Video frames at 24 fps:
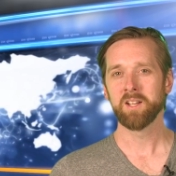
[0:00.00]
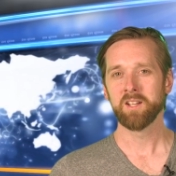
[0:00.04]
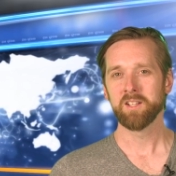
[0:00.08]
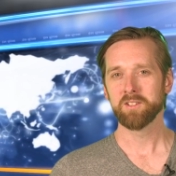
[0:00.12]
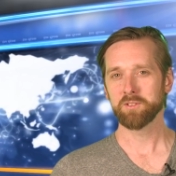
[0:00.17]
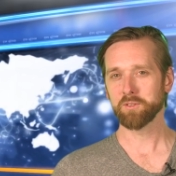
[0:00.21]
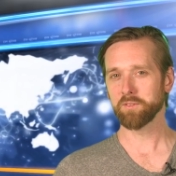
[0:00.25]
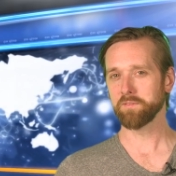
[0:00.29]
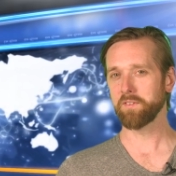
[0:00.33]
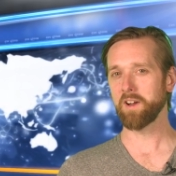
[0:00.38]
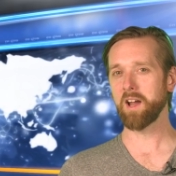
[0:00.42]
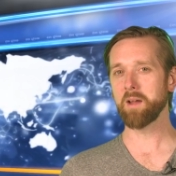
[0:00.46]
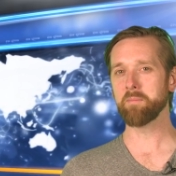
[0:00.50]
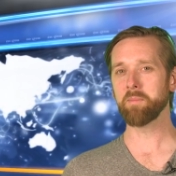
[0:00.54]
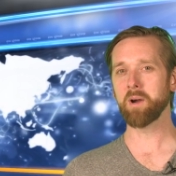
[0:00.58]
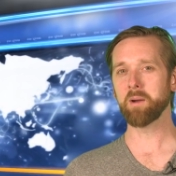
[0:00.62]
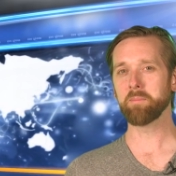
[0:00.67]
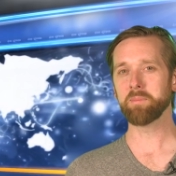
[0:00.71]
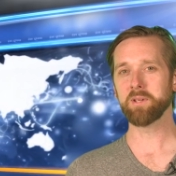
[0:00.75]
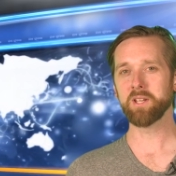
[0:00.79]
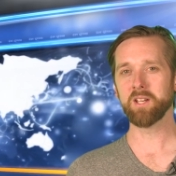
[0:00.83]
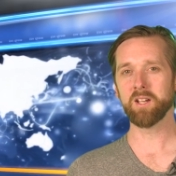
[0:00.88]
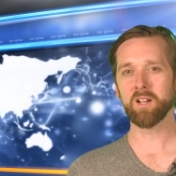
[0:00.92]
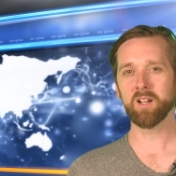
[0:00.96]
So if I'm
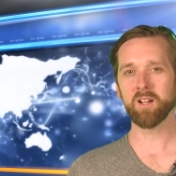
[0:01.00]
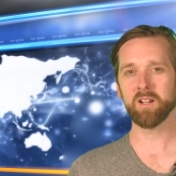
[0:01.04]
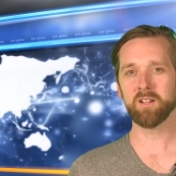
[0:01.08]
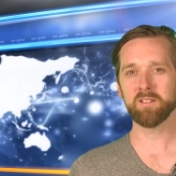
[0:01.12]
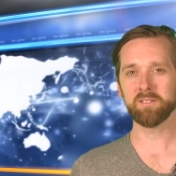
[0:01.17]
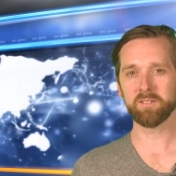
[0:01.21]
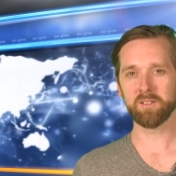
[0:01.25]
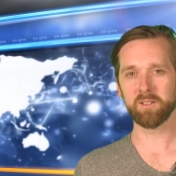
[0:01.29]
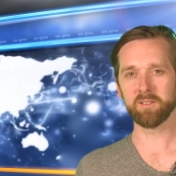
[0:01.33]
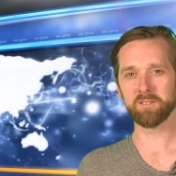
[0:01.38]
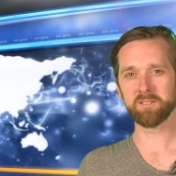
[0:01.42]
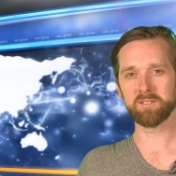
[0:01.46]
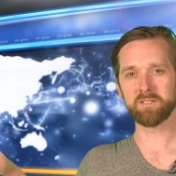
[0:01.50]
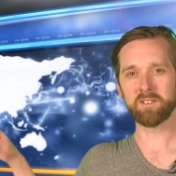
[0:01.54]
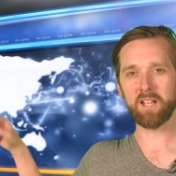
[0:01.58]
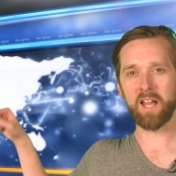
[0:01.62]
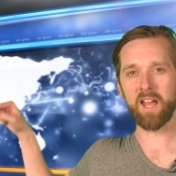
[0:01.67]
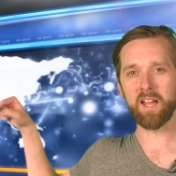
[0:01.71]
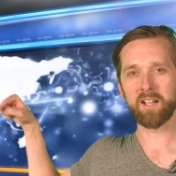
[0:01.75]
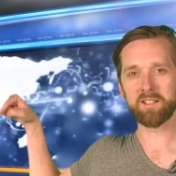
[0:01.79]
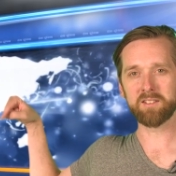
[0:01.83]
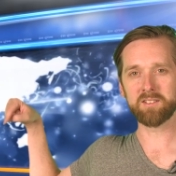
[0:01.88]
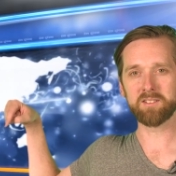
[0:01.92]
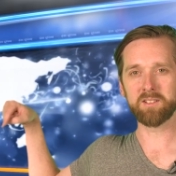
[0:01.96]
up here and there's
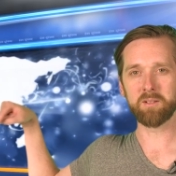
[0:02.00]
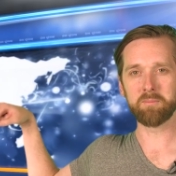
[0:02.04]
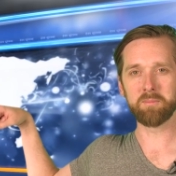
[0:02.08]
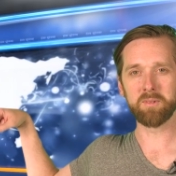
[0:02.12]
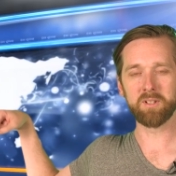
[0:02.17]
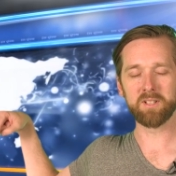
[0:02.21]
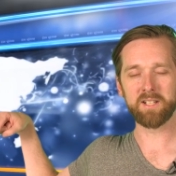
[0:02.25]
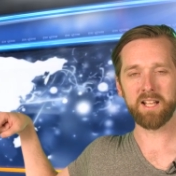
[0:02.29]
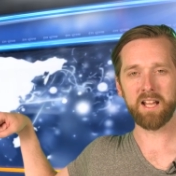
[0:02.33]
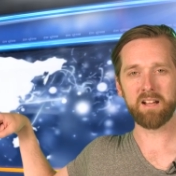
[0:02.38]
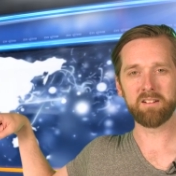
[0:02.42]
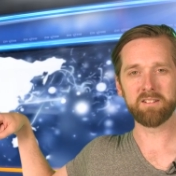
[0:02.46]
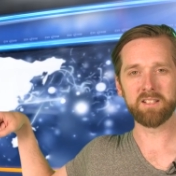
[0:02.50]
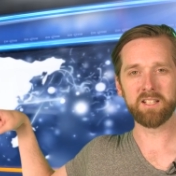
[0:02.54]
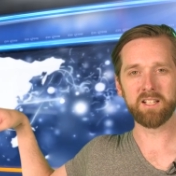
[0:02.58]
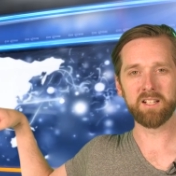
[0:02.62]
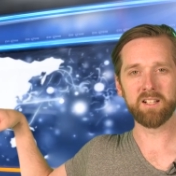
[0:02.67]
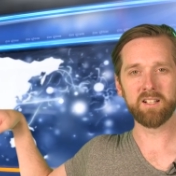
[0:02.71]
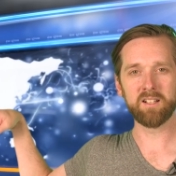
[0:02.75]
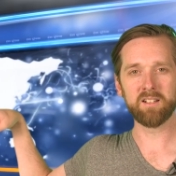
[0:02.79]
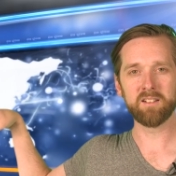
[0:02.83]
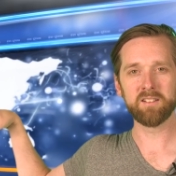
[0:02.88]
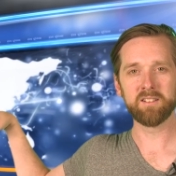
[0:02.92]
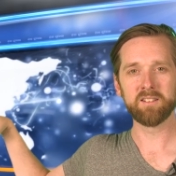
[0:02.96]
text somewhere down
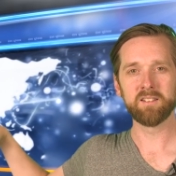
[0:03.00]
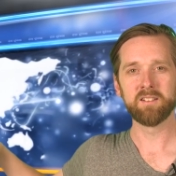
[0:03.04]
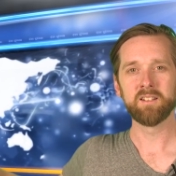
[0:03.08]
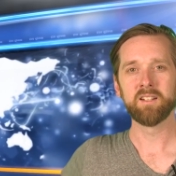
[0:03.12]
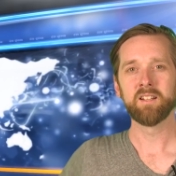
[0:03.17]
here,